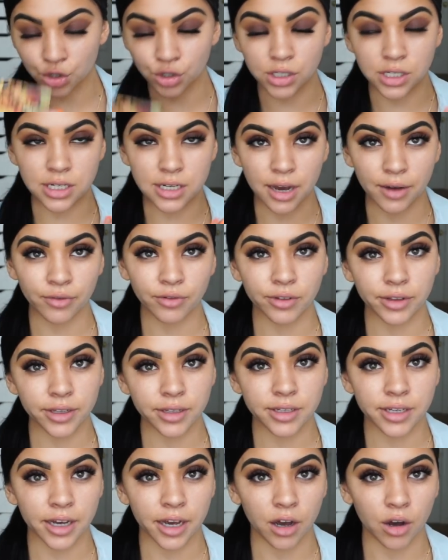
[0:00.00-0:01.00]
You can definitely
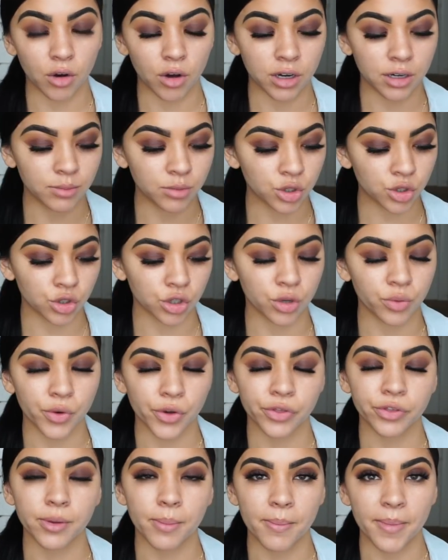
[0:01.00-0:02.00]
tell, and I'm sure
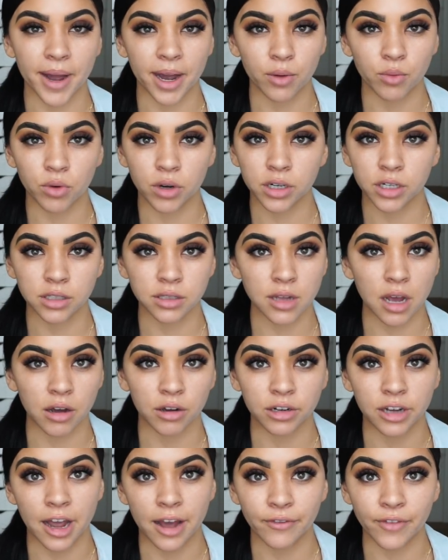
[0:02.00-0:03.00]
with the matte one it's not
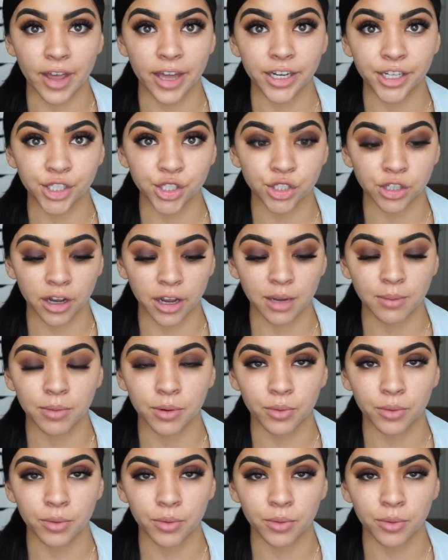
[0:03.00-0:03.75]
going to have any shine,